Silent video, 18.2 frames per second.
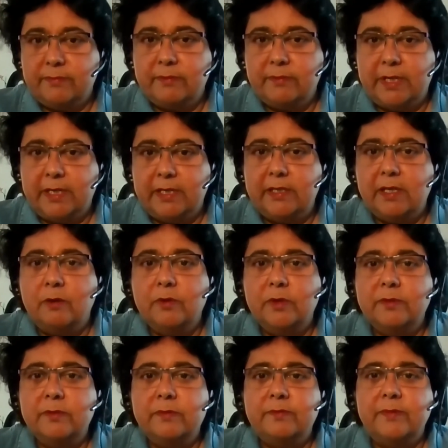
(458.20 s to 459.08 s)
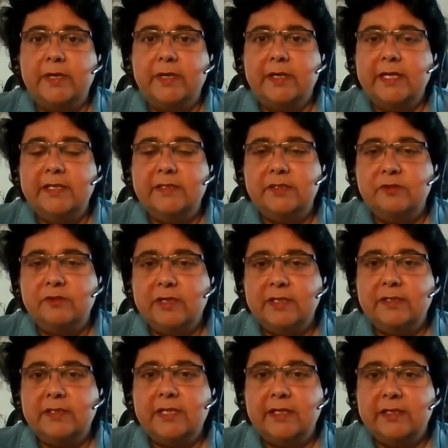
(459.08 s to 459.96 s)
in our
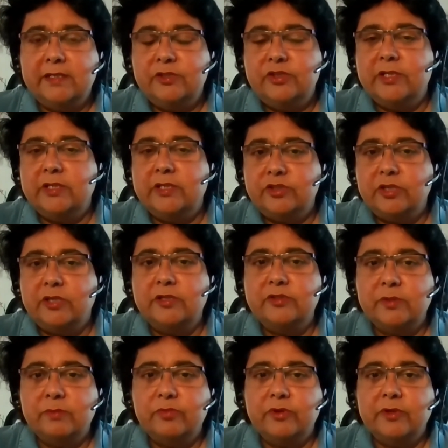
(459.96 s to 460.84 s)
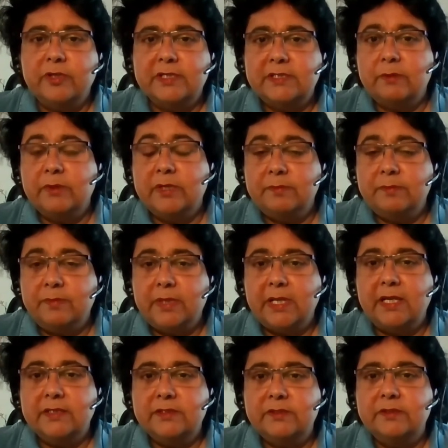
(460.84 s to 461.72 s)
integrated energy and charging products that we
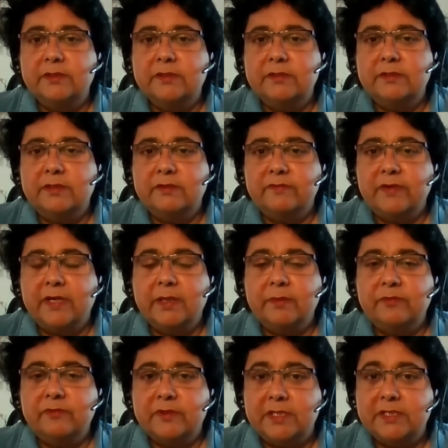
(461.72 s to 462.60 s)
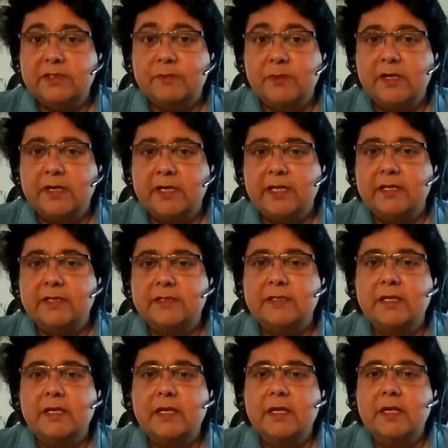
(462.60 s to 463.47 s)
plan to develop for this market.
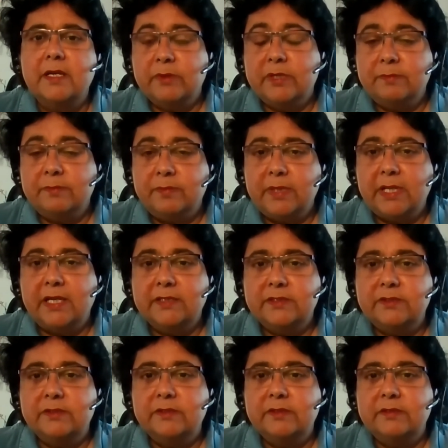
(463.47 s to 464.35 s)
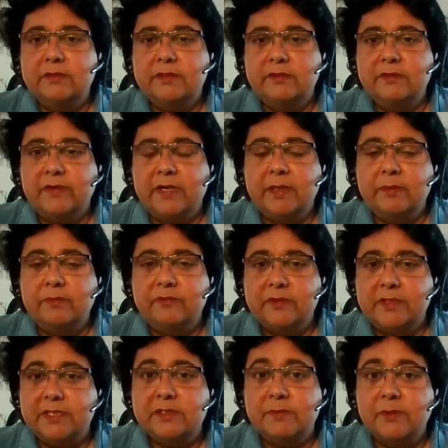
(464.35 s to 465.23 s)
You probably
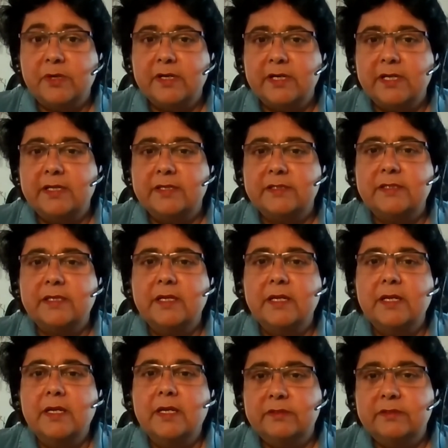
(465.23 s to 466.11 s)
heard our CEO last week